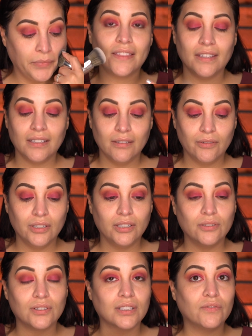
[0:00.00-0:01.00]
I think you could
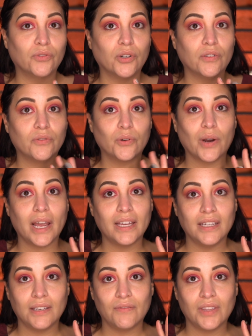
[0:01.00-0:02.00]
use this for a
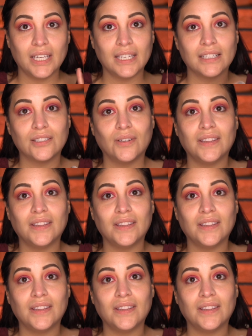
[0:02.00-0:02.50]
variety of things.